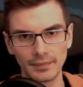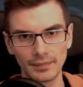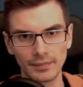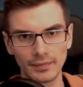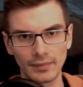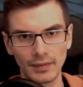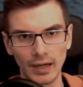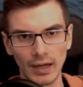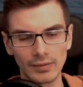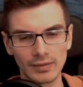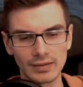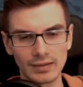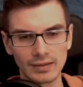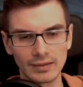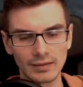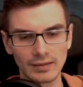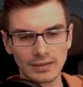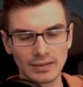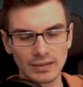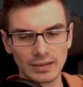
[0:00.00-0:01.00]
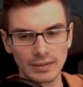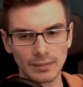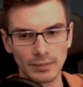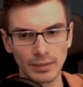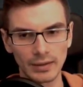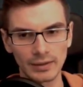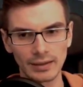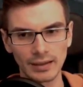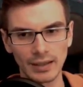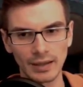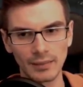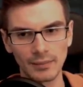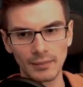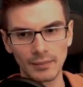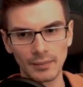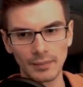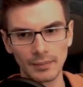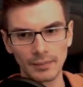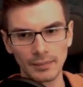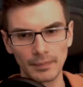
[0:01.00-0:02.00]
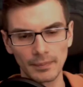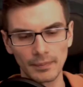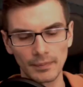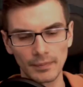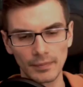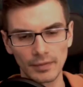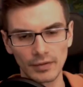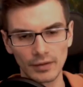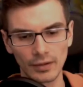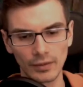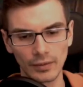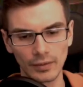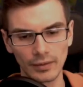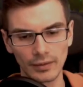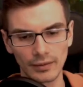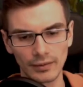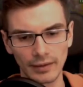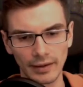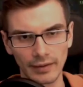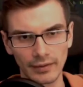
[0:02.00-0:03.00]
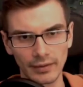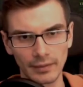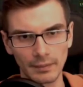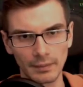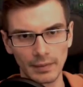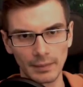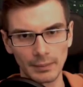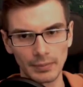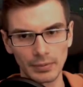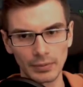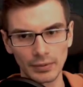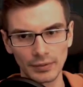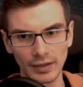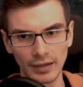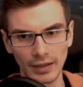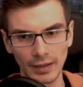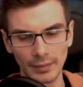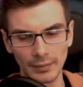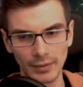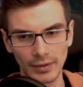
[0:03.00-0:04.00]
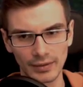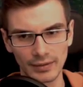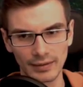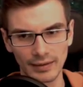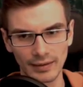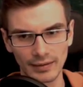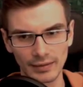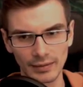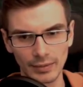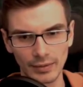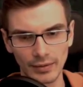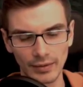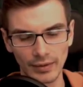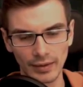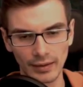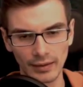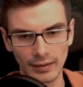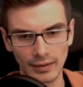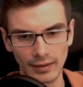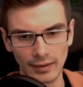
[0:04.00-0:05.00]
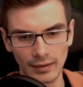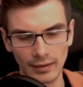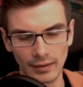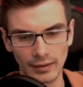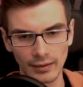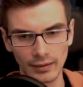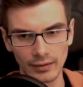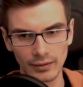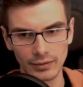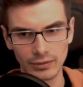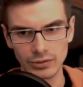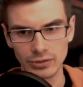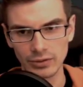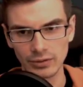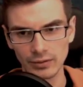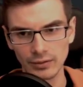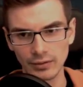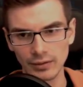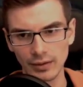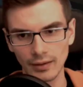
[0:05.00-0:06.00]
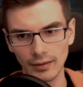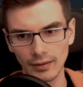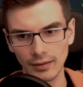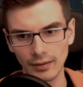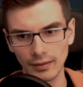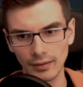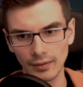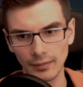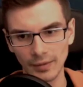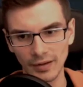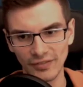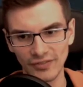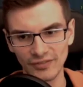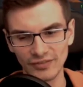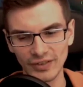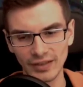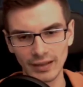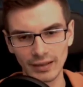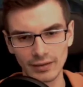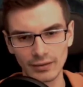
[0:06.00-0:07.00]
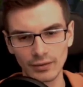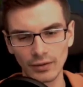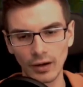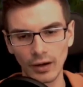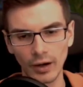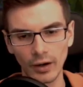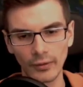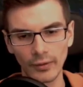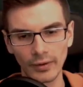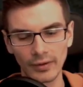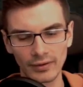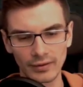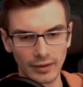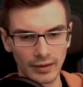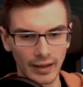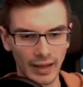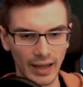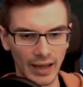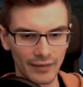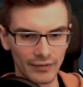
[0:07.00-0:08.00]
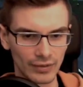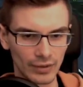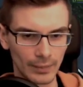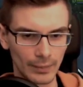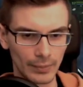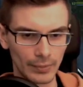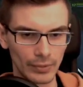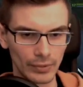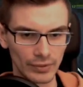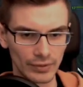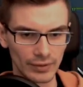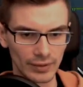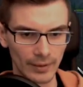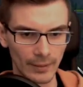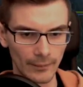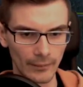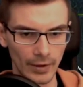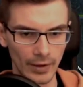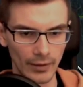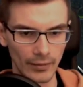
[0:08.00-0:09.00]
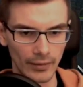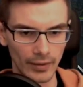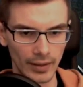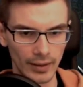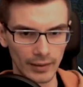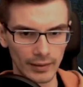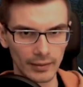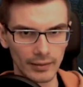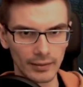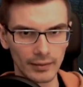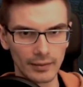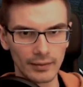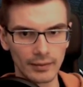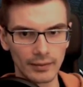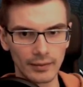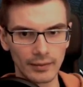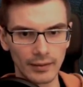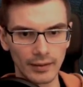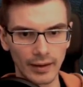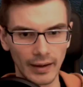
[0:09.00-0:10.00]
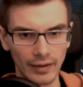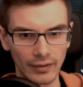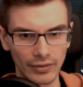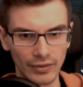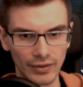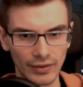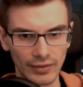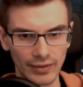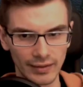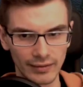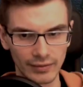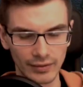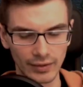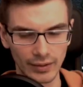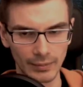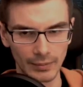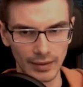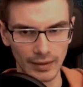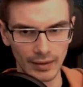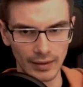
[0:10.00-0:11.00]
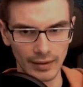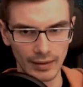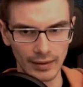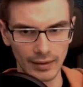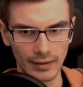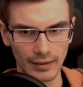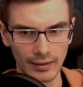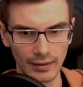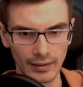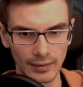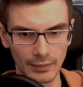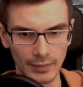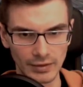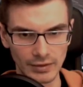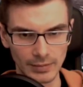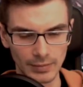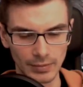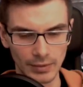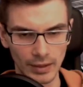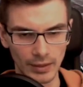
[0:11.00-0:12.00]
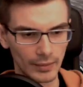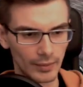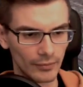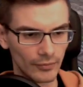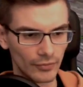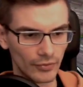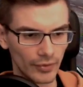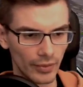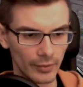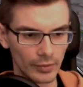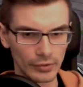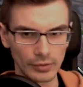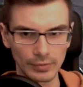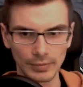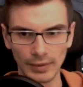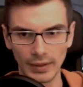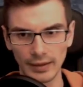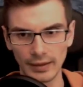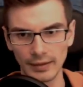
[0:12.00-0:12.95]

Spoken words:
Obviously, this is a bot game, so like the pools are a lot more accessible than usual. But I feel like you're always gonna have some pools somewhere, right? I don't think that's gonna be a major problem for the most part.